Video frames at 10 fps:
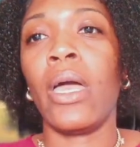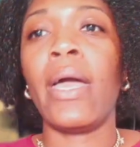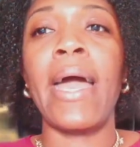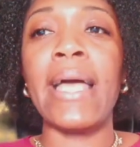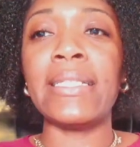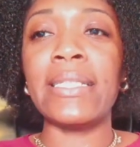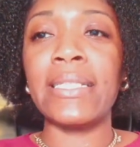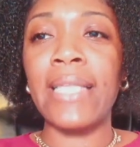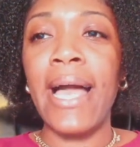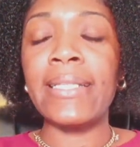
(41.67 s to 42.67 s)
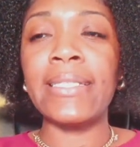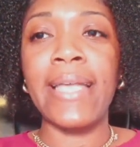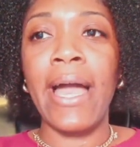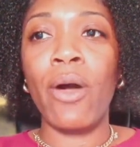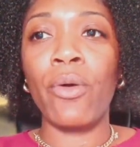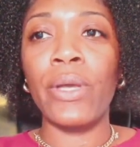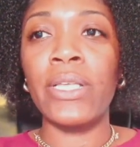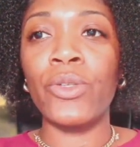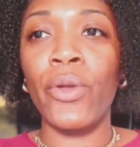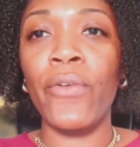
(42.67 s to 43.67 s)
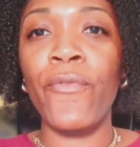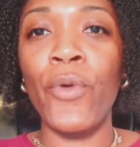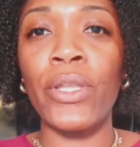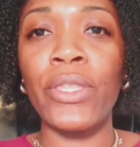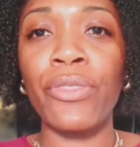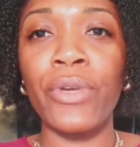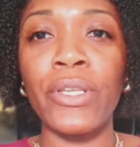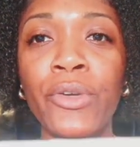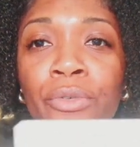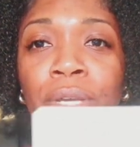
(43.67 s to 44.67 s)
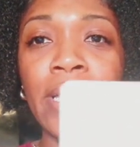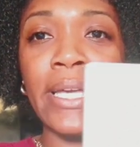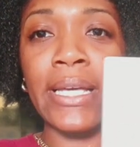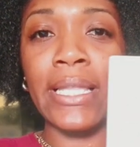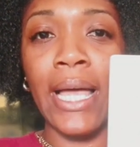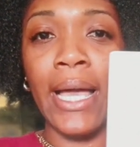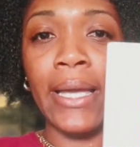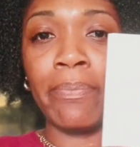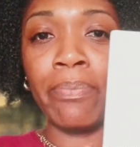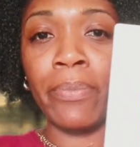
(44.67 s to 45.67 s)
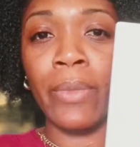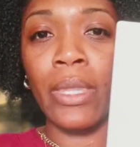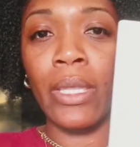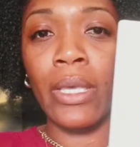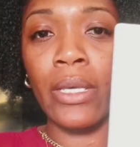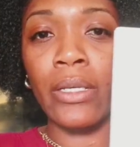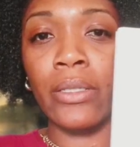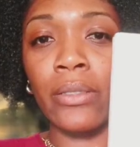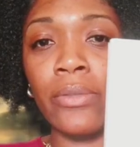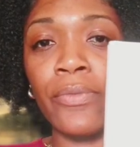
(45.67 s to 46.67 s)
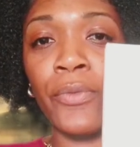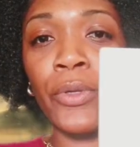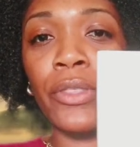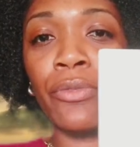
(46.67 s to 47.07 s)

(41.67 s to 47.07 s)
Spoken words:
as it slides down, is on a 43-degree incline, 43